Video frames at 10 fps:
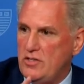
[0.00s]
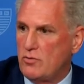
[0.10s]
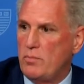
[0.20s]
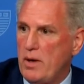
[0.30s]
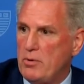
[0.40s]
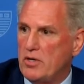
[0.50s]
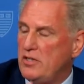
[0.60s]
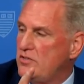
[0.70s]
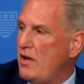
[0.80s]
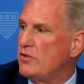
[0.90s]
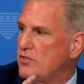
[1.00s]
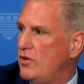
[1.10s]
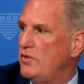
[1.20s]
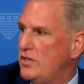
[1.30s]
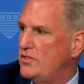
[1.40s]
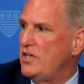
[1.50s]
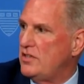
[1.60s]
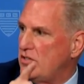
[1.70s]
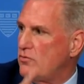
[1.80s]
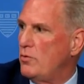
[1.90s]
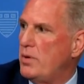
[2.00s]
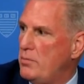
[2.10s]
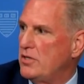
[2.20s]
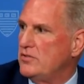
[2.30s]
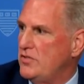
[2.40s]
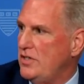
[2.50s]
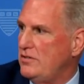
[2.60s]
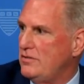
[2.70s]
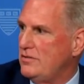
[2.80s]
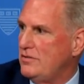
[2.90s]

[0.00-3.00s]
He's a Republican. He's never served in a seat that's a Republican seat.